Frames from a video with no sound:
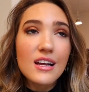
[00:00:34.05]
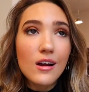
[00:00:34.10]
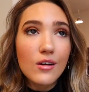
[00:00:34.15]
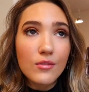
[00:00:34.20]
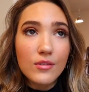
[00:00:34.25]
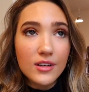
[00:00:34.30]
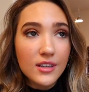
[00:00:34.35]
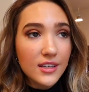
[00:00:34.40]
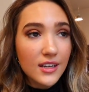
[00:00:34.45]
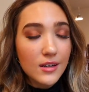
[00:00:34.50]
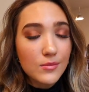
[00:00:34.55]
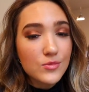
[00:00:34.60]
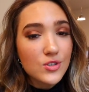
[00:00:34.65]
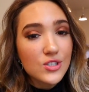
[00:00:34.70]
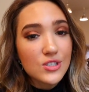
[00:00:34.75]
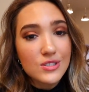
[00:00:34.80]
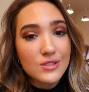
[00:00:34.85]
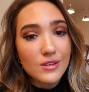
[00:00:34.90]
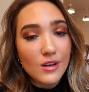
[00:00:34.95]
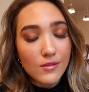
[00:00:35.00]
Not really, I'm
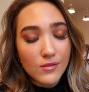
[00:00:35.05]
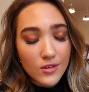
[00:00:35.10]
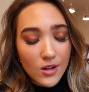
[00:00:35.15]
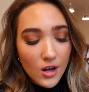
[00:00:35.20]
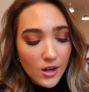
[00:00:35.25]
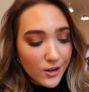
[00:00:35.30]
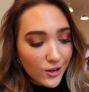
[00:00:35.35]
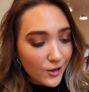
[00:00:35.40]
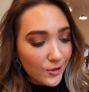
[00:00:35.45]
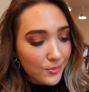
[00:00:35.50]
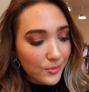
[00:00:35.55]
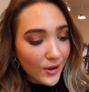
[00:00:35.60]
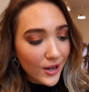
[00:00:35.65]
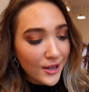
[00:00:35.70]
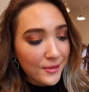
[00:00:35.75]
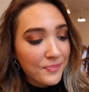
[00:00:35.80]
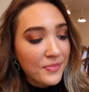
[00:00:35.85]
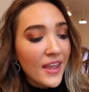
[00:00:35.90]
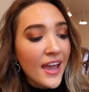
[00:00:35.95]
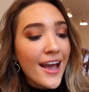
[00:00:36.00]
just a vlogger,
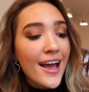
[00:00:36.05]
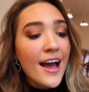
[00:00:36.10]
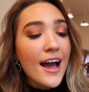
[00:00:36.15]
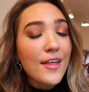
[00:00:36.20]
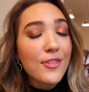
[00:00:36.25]
but